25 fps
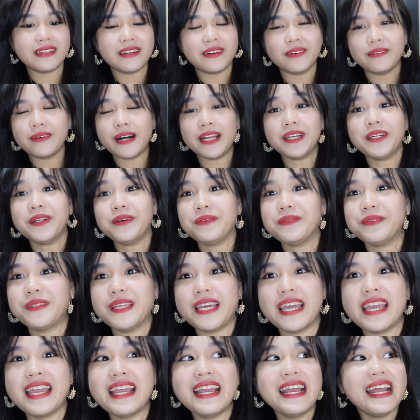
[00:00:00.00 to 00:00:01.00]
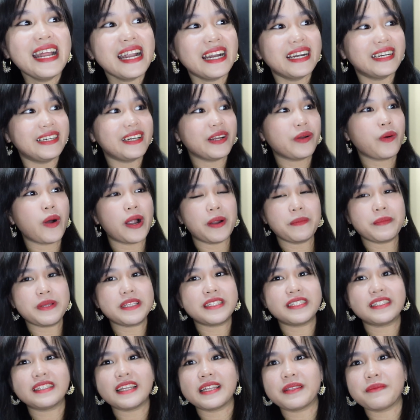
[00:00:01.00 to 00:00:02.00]
One of the
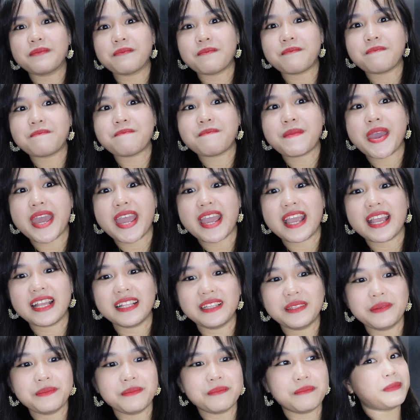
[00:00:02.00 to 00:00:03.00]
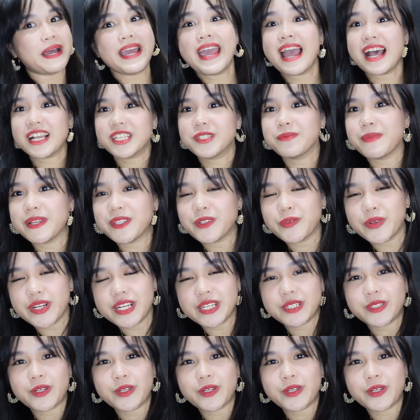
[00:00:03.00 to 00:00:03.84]
requirements that made my husband really